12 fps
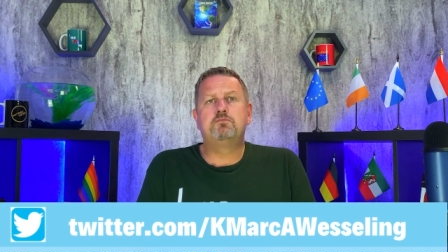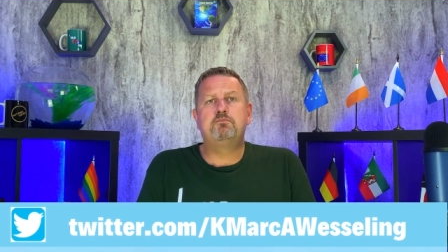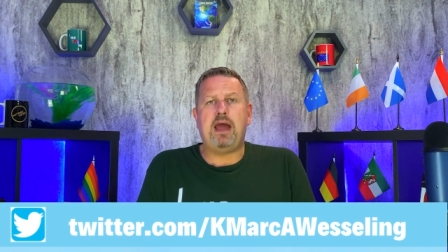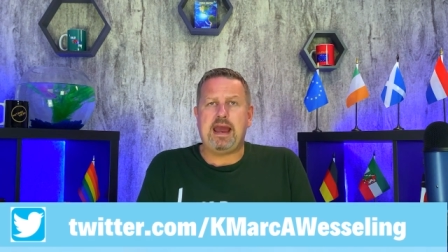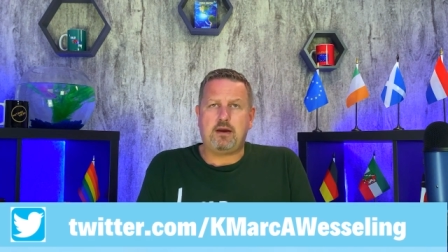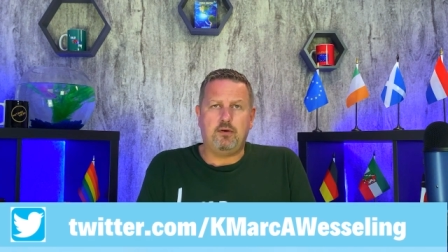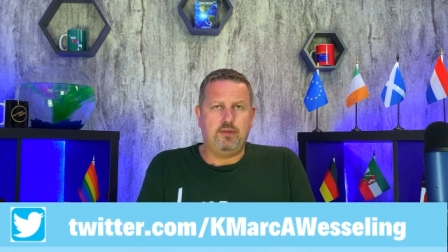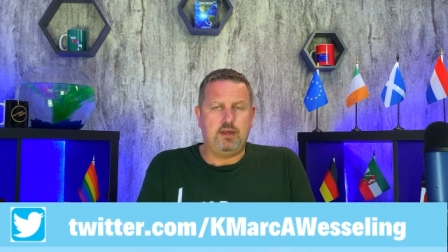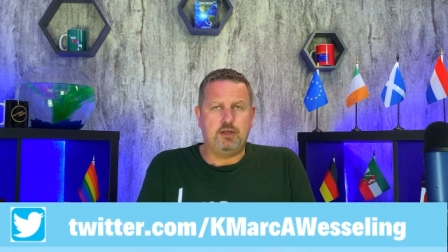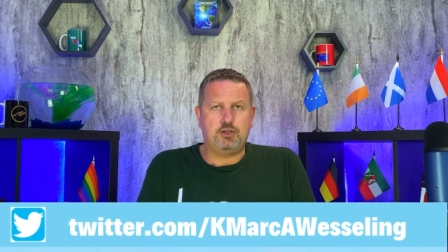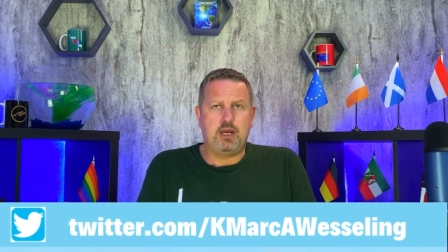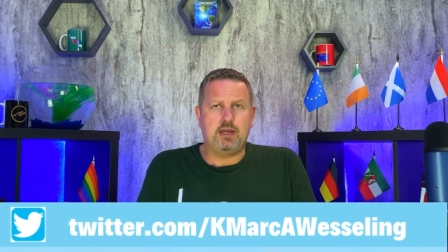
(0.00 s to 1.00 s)
back on the
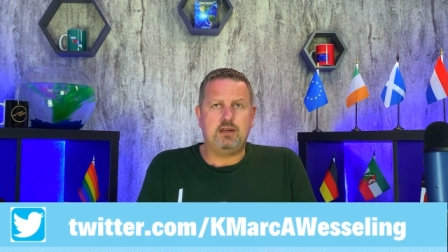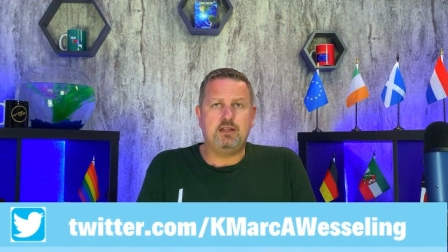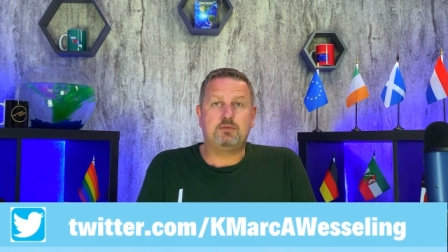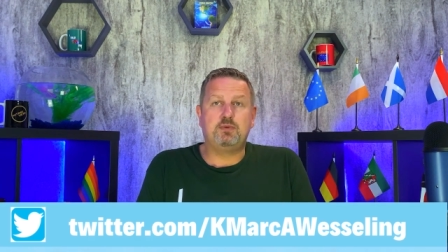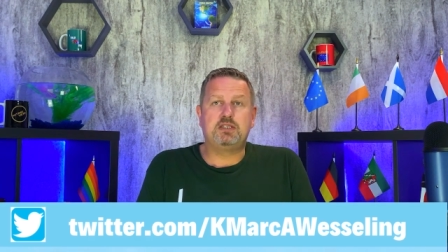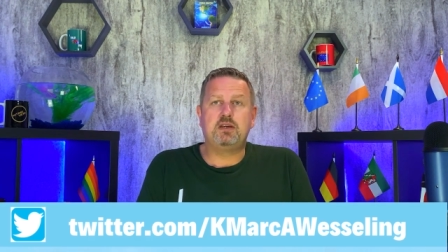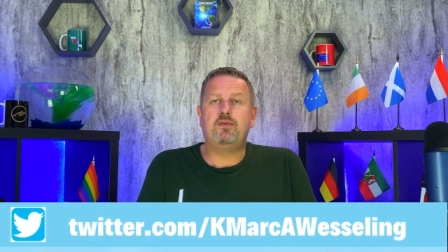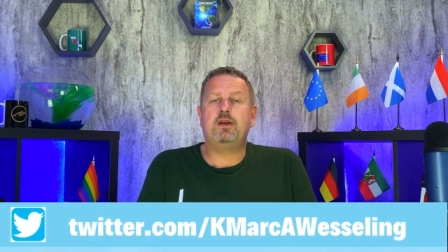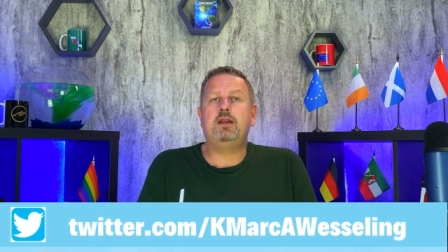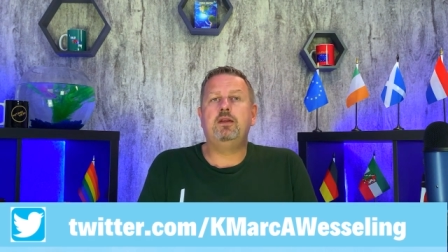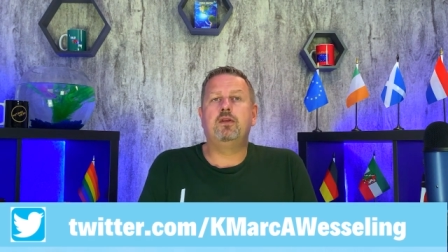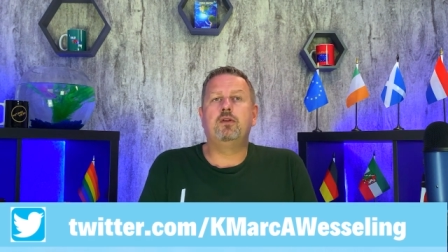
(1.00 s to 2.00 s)
agenda, and
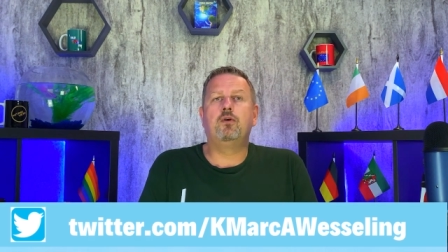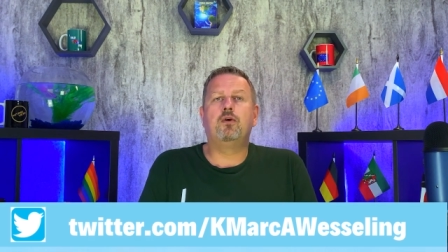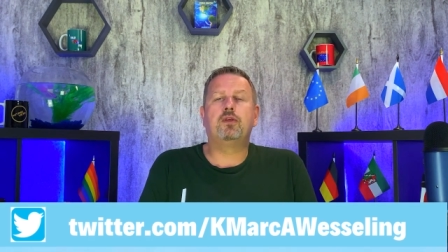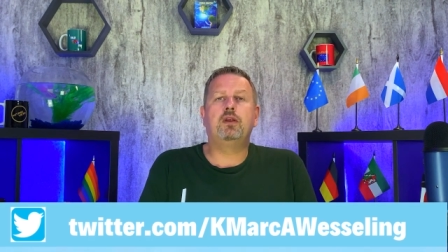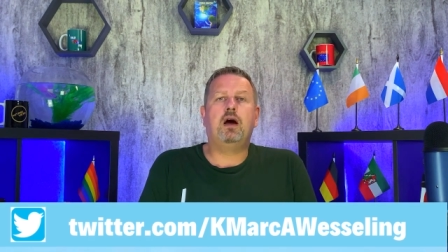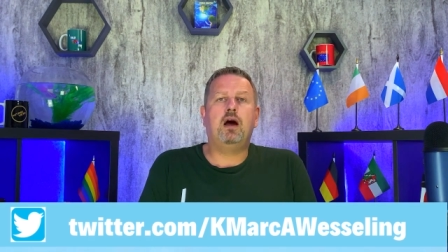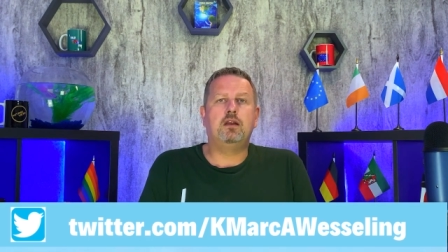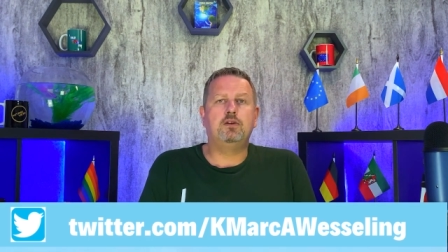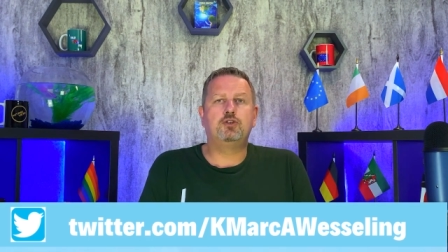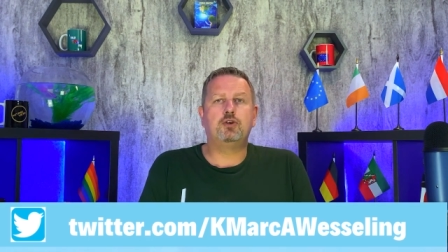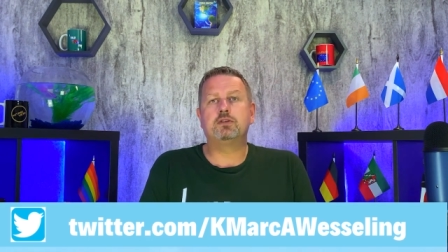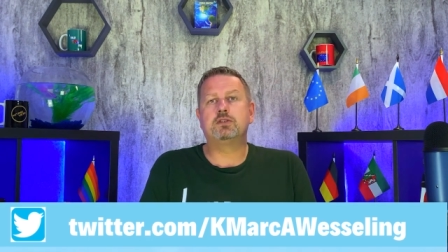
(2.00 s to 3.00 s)
specifically the Northern
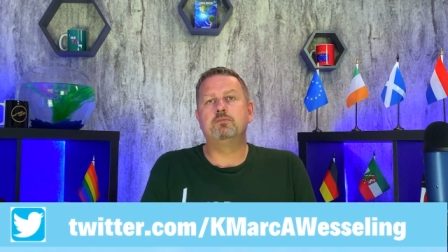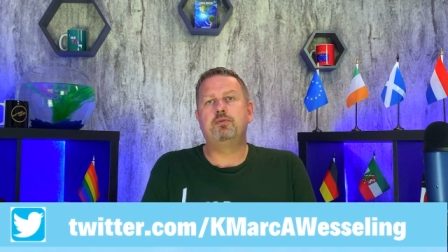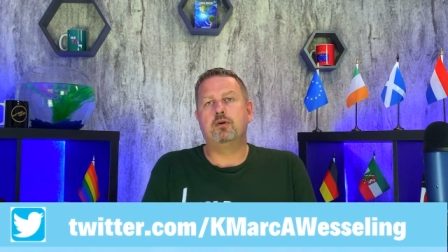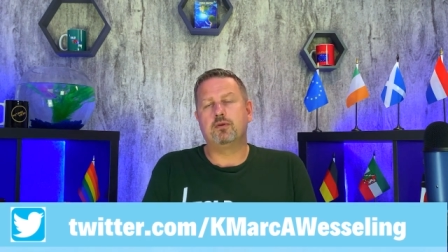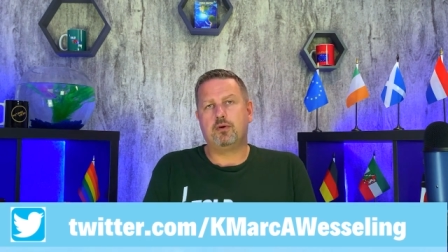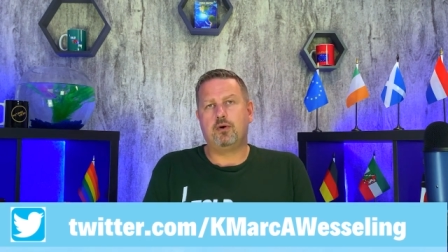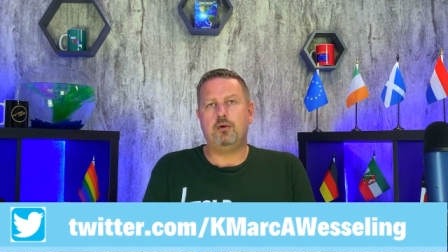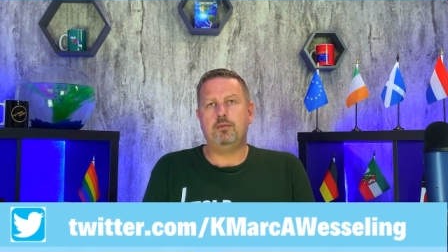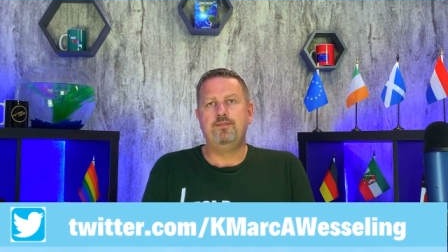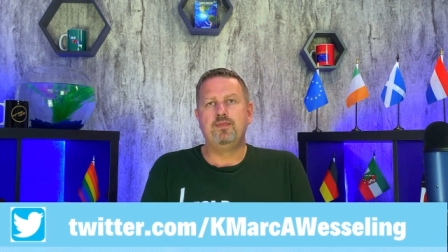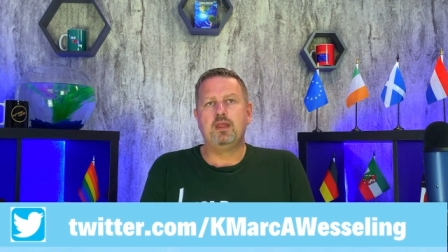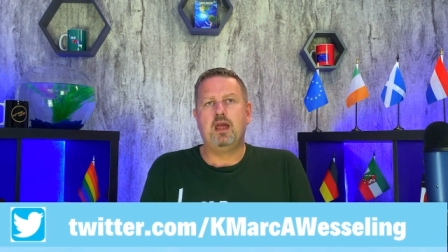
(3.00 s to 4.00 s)
Ireland Johnson Protocol,